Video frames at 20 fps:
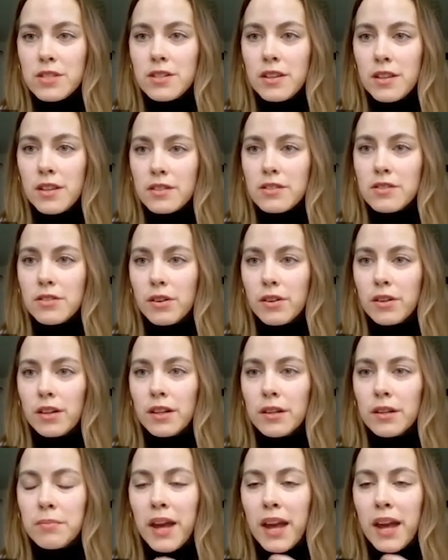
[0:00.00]
to this
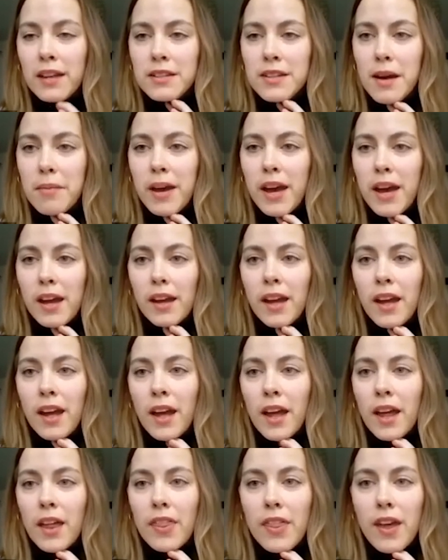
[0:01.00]
current pandemic,
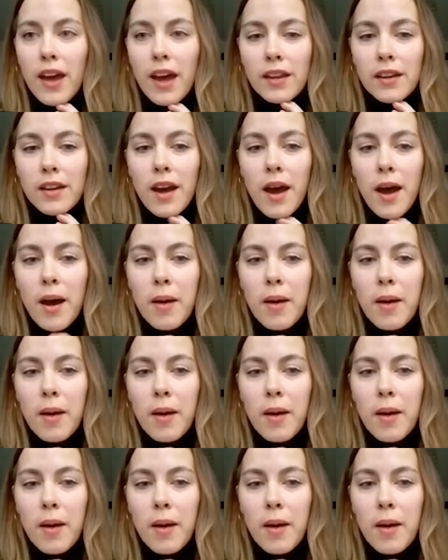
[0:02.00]
that